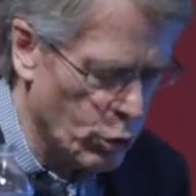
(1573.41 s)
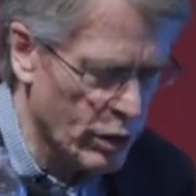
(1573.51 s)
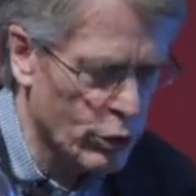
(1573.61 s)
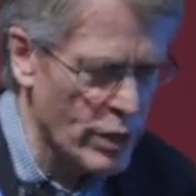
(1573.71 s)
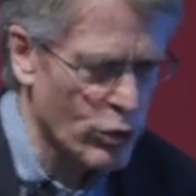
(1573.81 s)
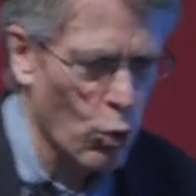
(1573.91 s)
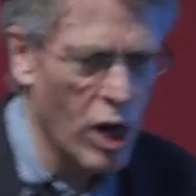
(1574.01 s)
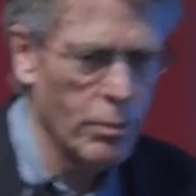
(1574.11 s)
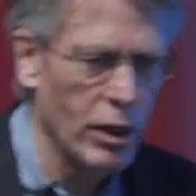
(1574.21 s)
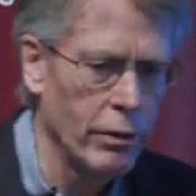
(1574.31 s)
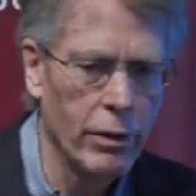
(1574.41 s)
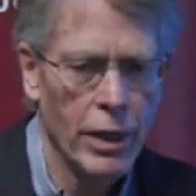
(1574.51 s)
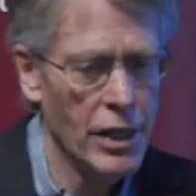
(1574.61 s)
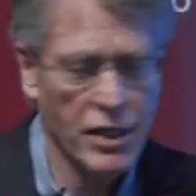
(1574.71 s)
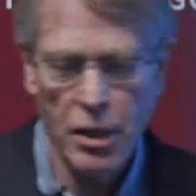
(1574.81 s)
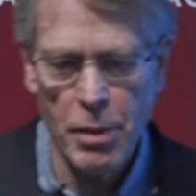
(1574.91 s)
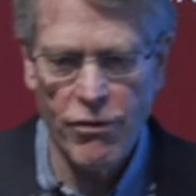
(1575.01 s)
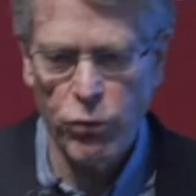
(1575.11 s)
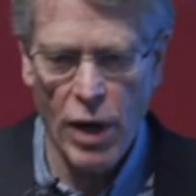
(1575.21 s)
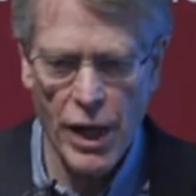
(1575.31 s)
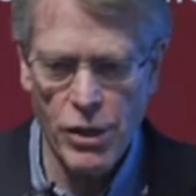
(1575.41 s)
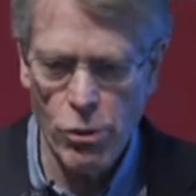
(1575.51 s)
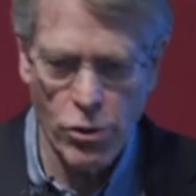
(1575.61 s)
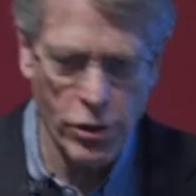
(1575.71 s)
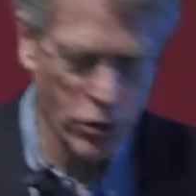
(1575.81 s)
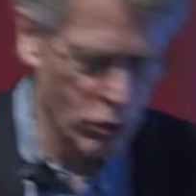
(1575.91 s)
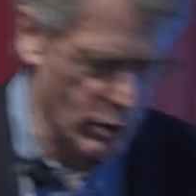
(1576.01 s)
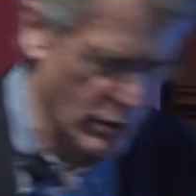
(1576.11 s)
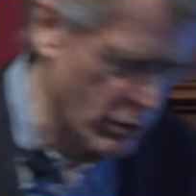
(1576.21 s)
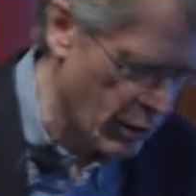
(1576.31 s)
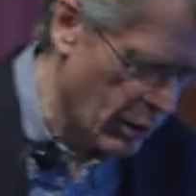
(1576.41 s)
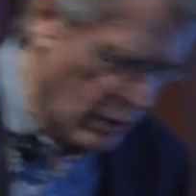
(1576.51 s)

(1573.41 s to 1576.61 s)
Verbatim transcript: two degrees warmer, it's going to be fried and useless to us.